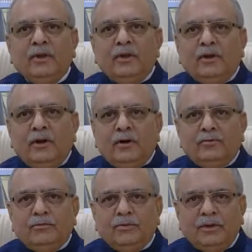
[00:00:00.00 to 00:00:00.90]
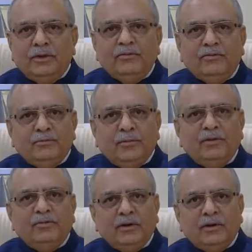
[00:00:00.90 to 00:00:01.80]
Now, this
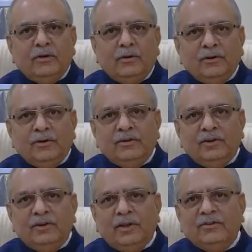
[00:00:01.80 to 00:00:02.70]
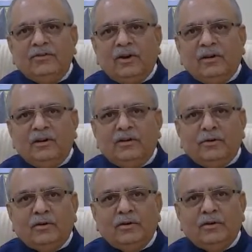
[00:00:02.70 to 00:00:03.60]
person obviously then started
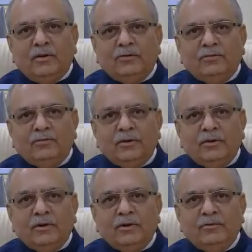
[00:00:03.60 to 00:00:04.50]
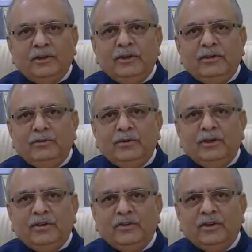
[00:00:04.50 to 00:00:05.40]
talking of we need to
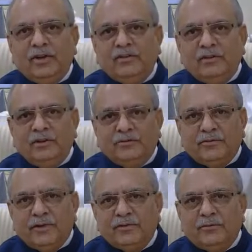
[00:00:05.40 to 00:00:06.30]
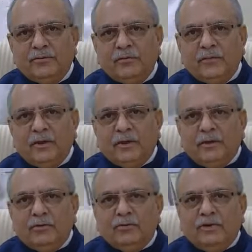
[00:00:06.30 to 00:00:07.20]
indigenize the defense.
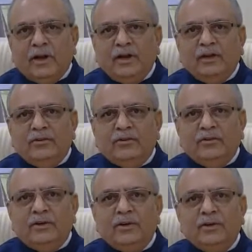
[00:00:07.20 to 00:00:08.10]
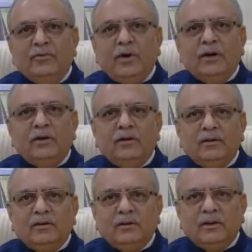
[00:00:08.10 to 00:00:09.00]
So 1971,
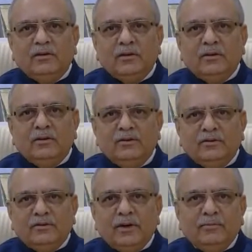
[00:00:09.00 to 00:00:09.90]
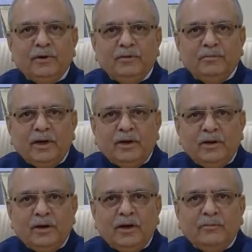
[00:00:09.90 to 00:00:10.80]
there's a statement by
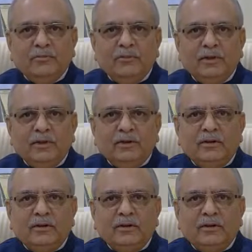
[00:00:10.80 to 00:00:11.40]
Kalam that